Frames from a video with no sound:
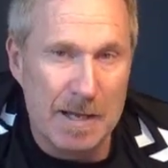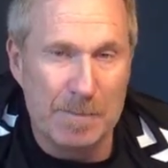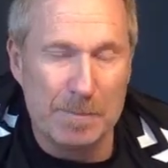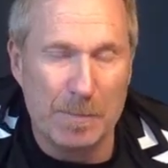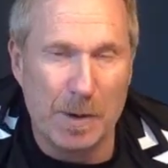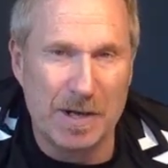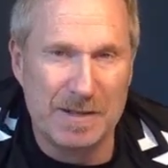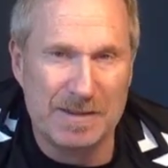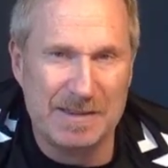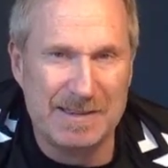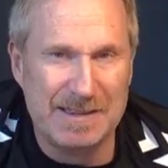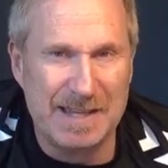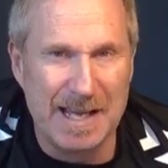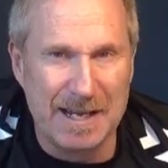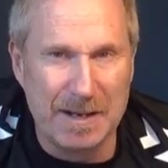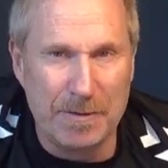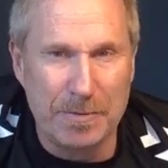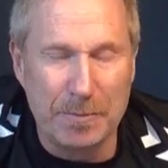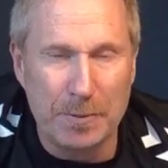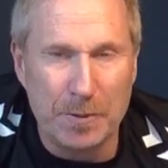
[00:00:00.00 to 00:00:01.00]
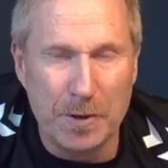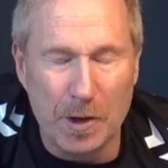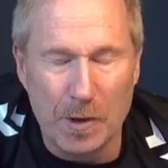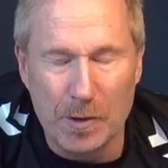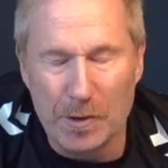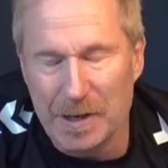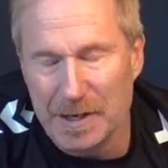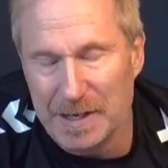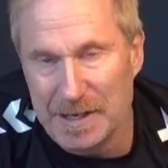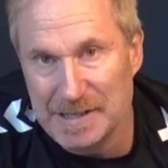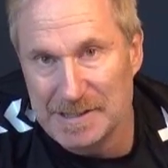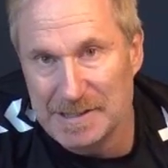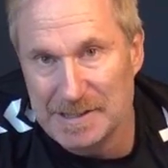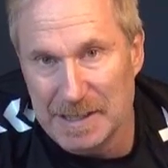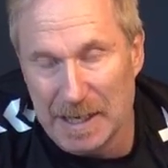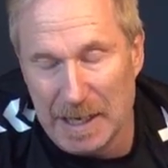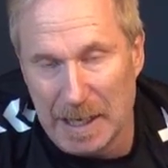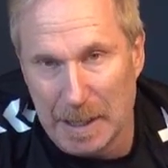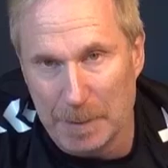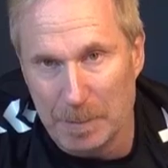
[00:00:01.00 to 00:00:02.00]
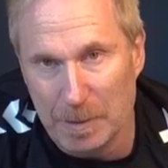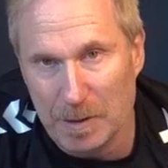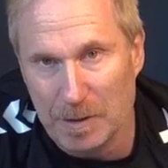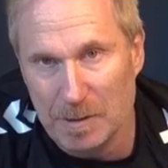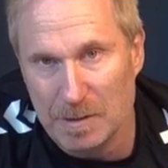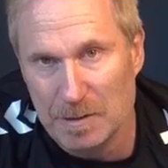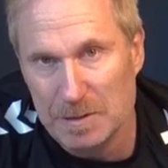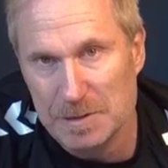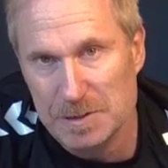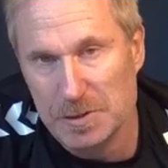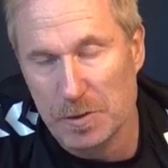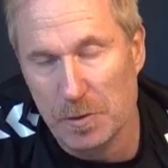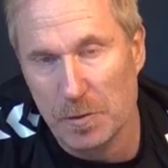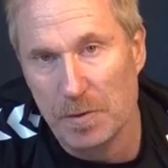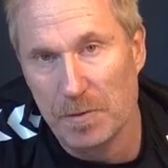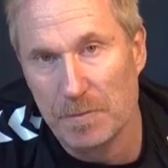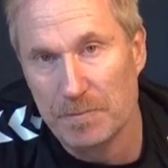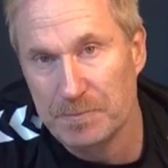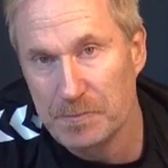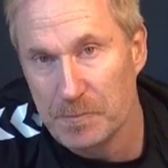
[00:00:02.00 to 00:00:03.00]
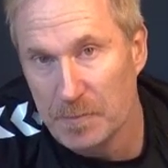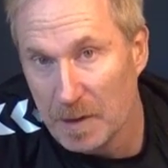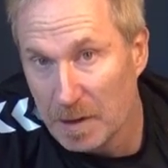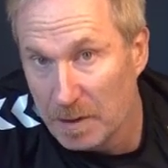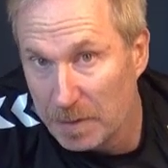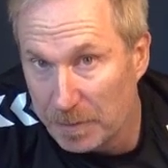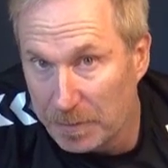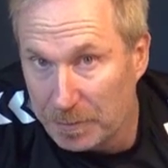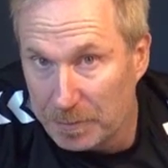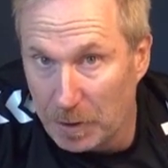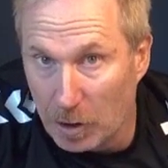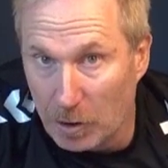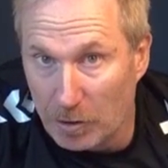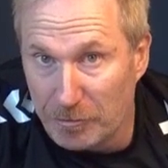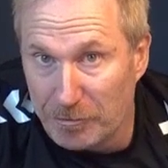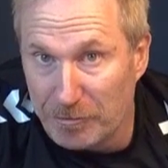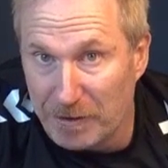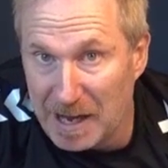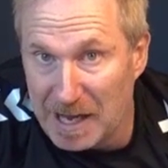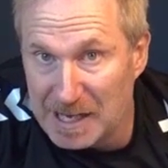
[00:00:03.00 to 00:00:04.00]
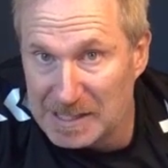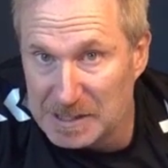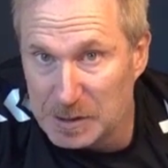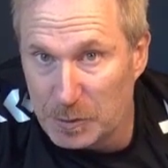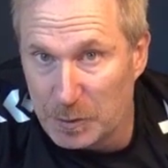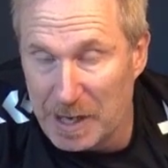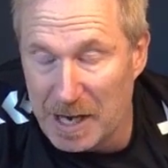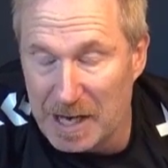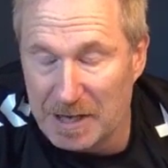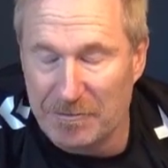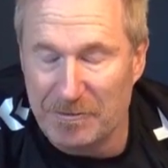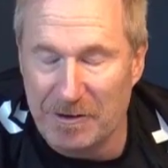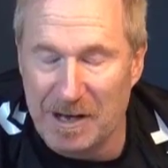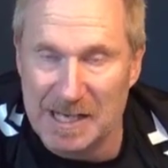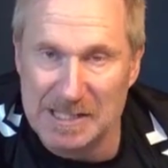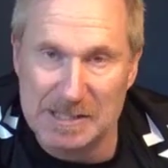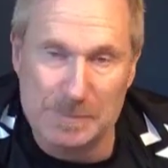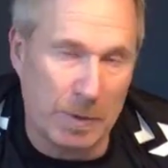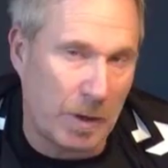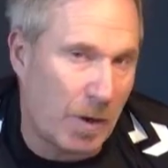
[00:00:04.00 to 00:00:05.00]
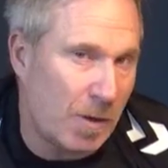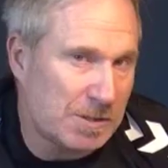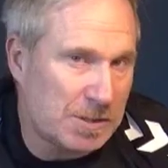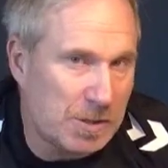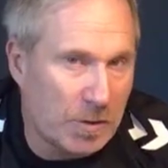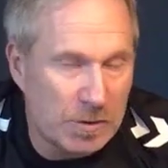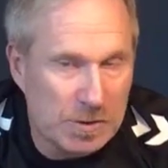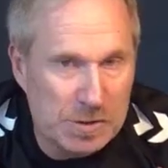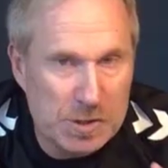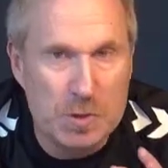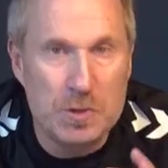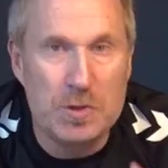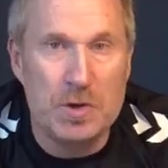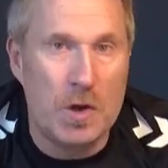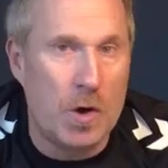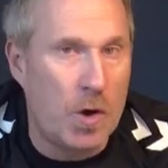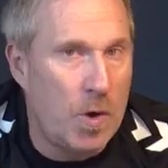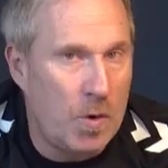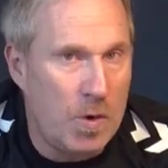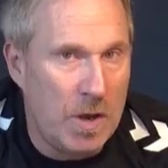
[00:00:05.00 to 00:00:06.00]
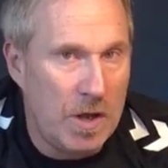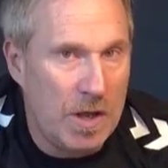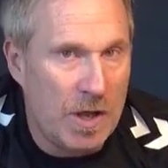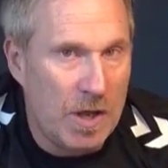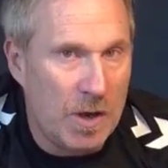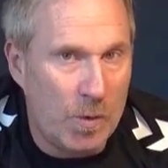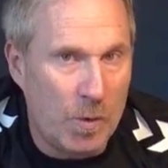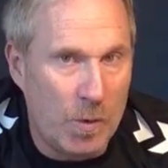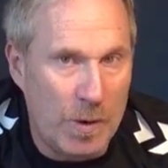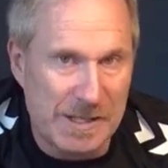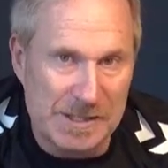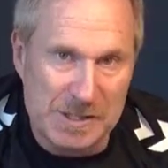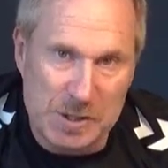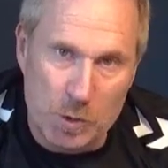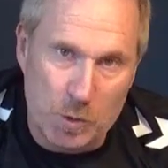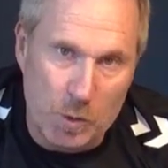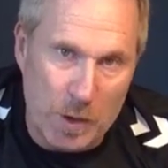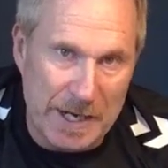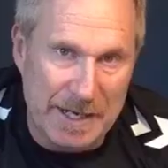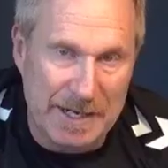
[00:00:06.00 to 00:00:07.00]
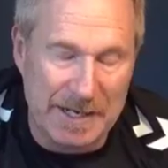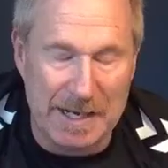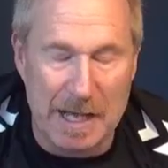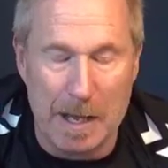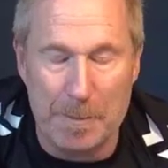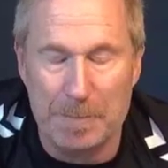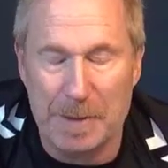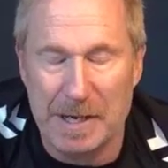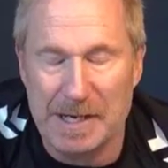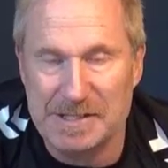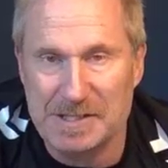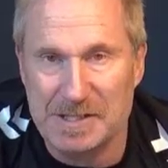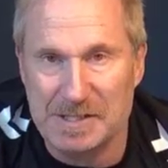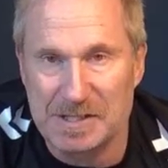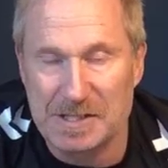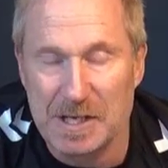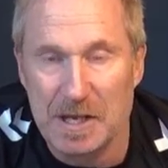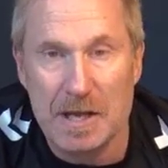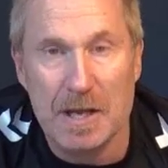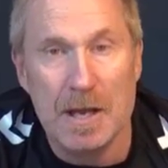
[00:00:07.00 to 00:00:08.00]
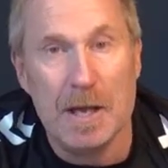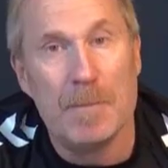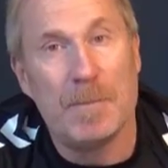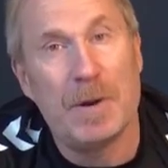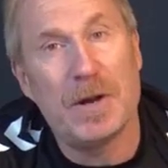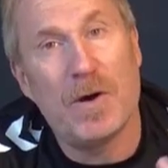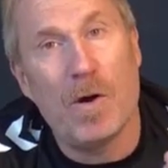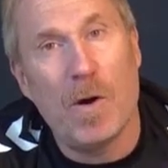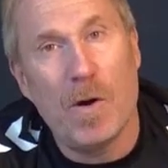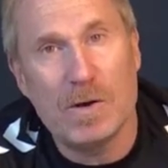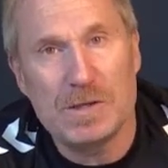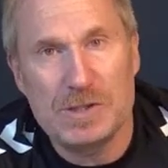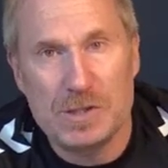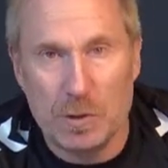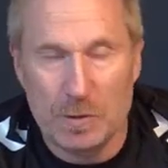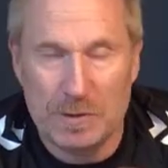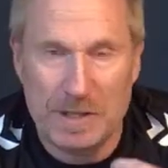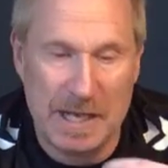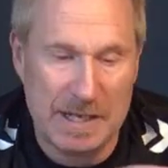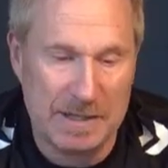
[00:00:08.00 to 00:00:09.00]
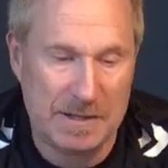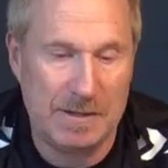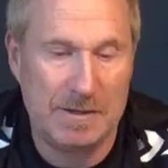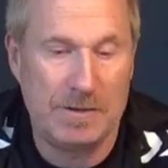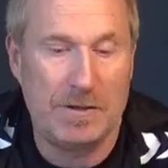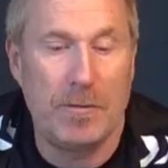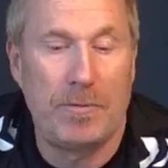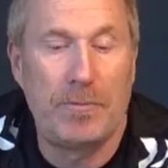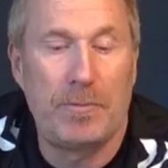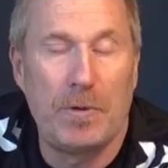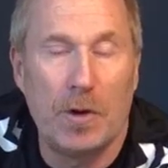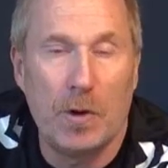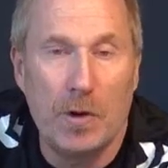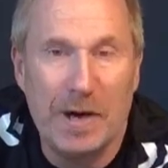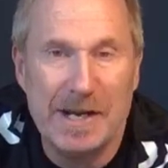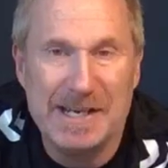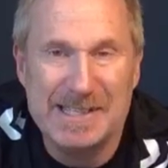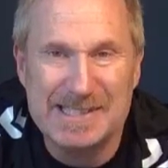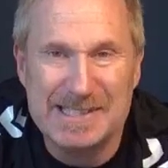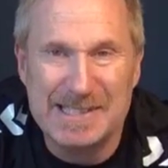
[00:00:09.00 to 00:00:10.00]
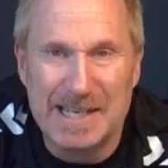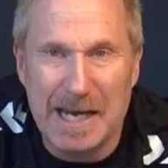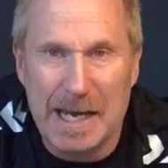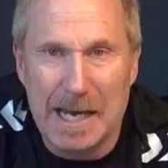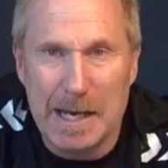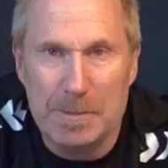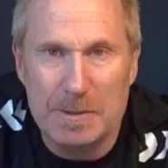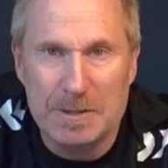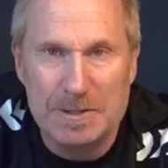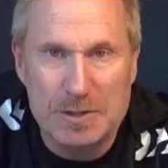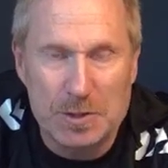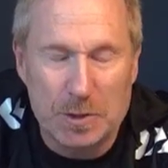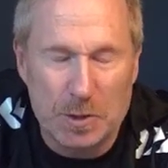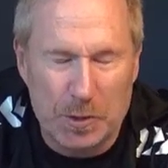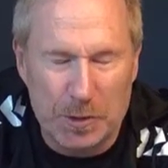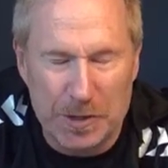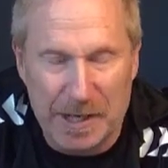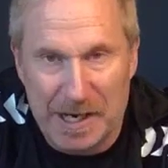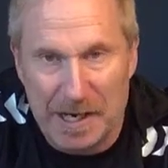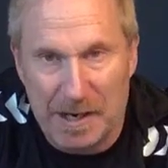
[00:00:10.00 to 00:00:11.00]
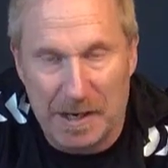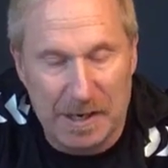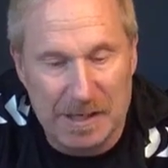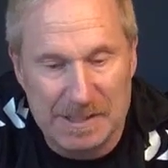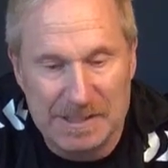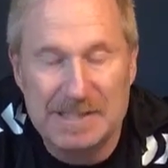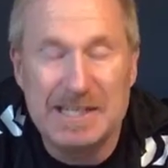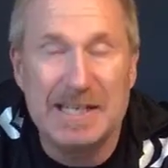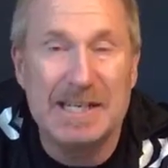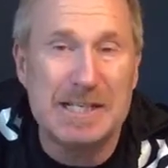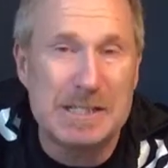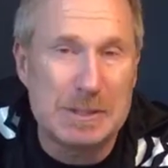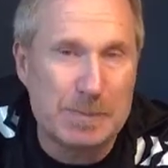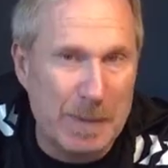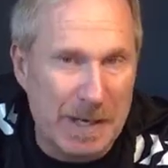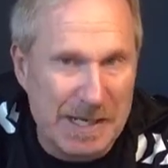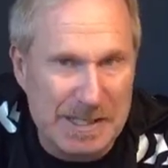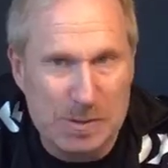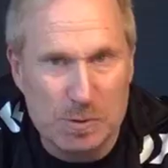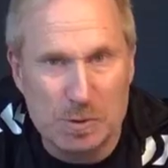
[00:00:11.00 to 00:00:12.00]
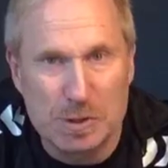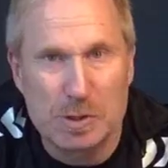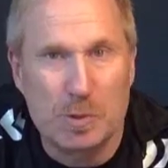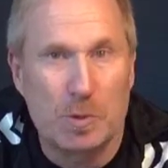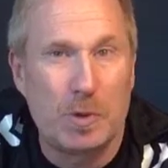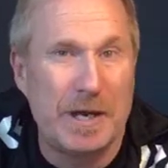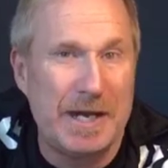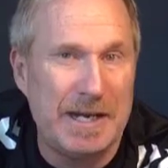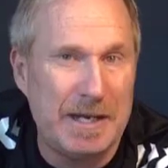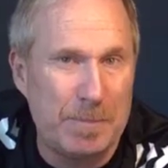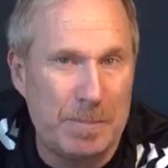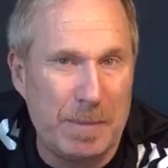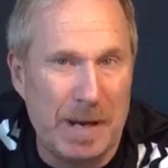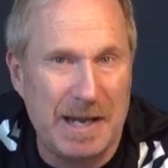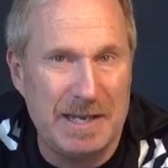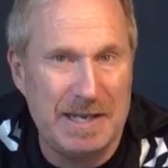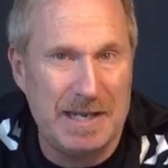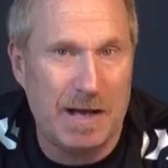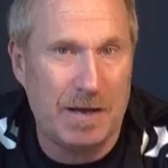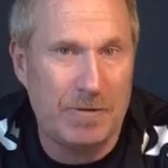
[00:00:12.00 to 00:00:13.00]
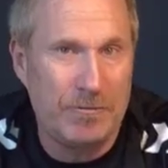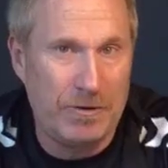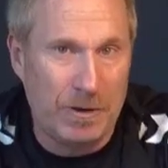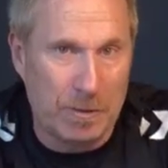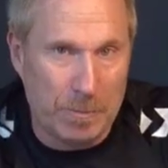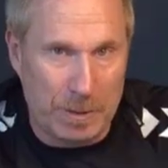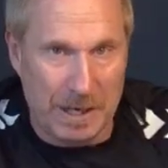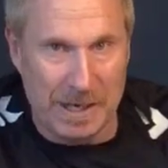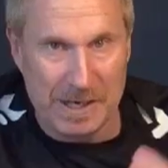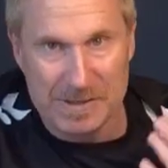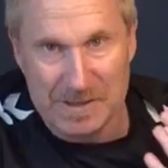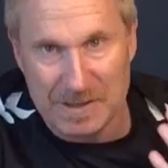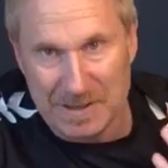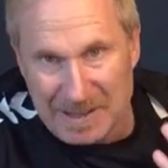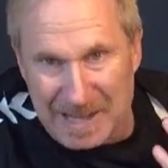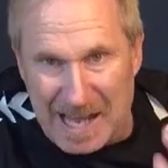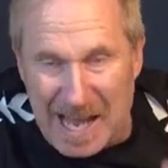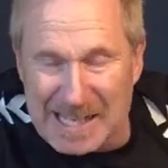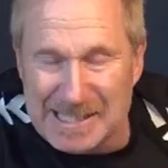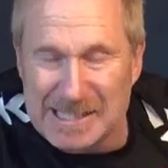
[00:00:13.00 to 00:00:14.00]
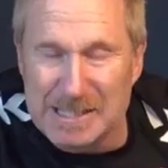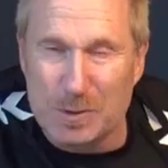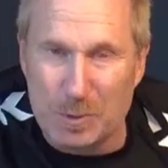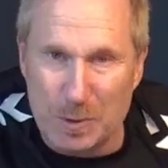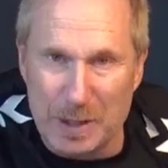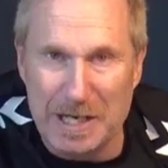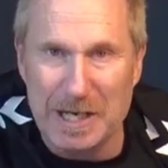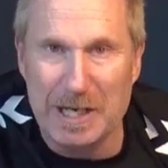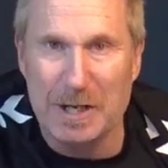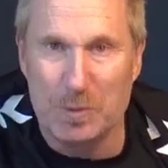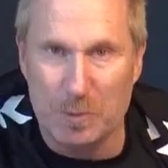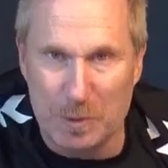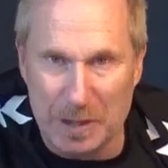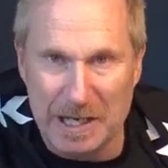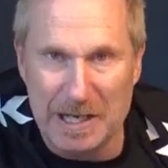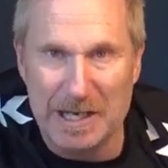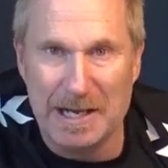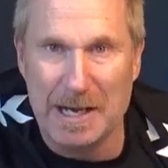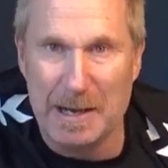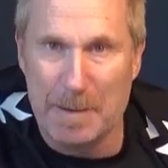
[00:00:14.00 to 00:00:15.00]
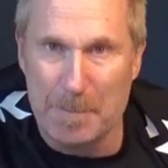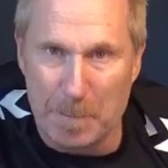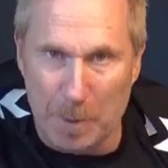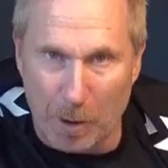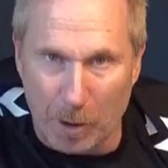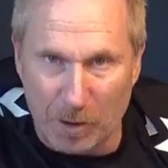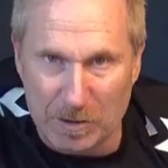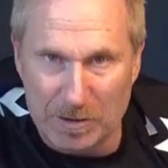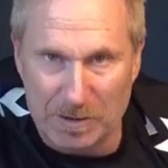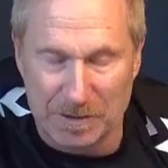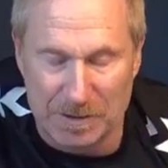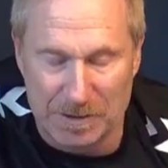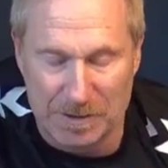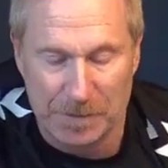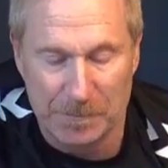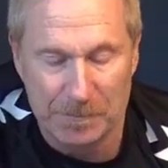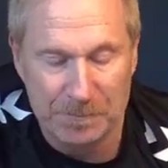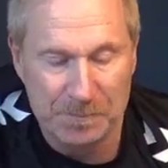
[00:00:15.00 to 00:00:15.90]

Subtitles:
but that a thrower is able to throw fast, react fast, but also to know when to wait and have patience. But also that the thrower is able to see the space who's created by the outfield player. That's really, really important.